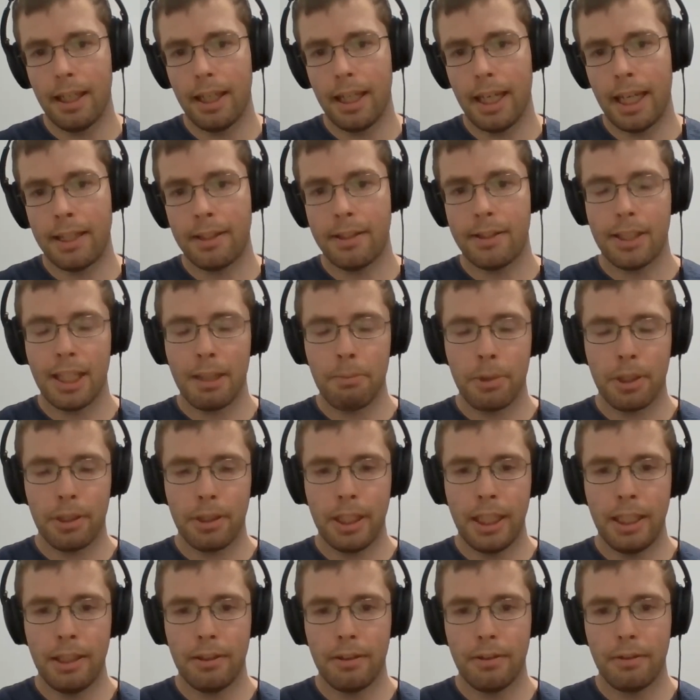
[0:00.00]
and
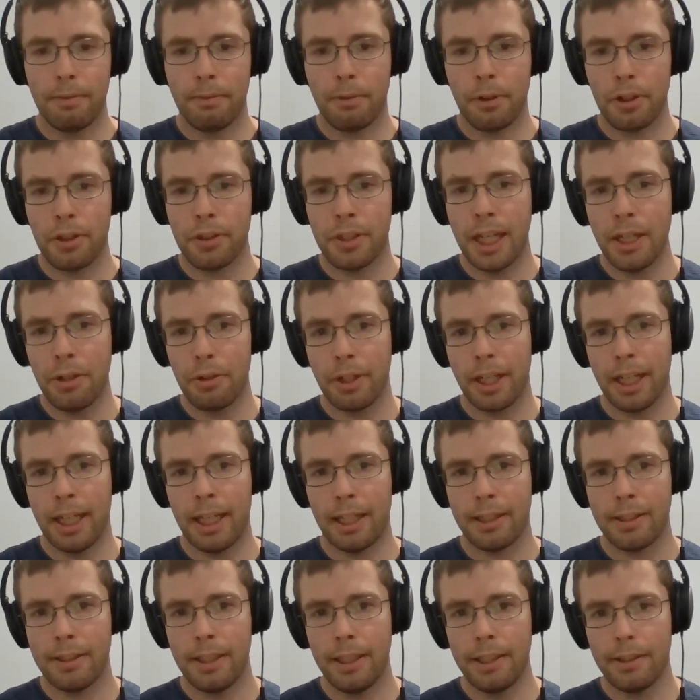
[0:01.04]
similarly for central
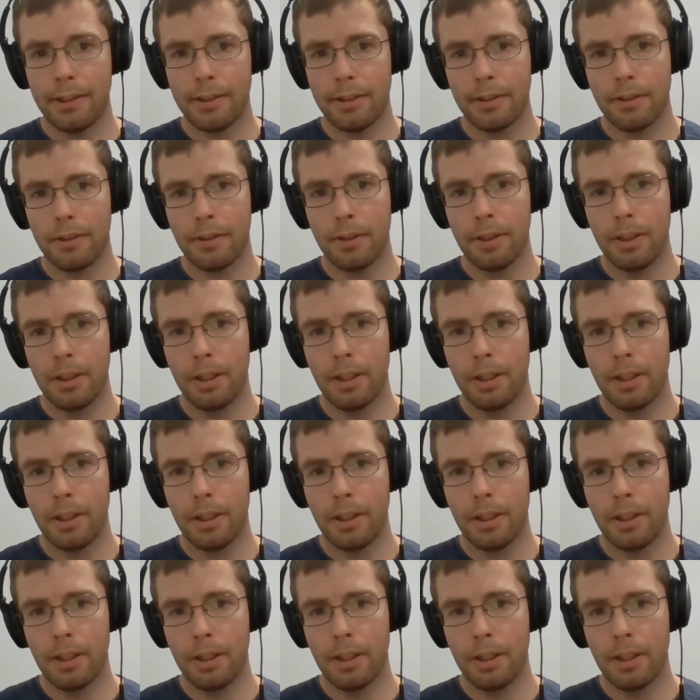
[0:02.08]
galaxies,